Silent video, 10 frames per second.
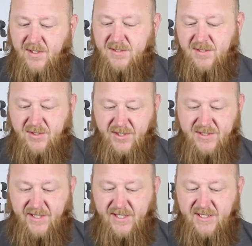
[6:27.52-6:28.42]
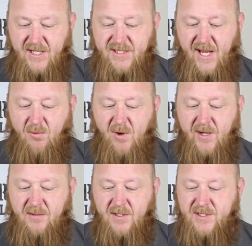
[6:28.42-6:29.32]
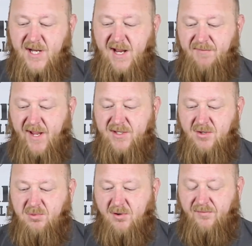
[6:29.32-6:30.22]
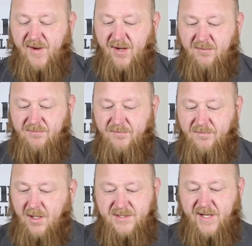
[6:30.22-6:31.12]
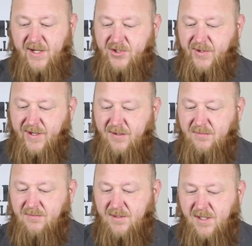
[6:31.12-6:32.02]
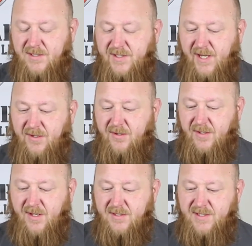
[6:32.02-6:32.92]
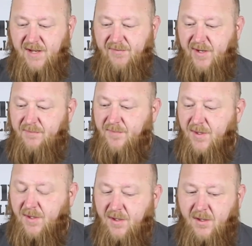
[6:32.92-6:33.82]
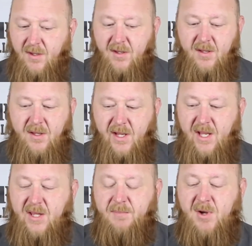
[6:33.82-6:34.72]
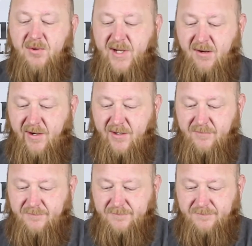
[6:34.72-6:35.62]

is, as you can see, it's A1. It does not have the A2 profile. Standard trigger, standard safety. And the bolt carrier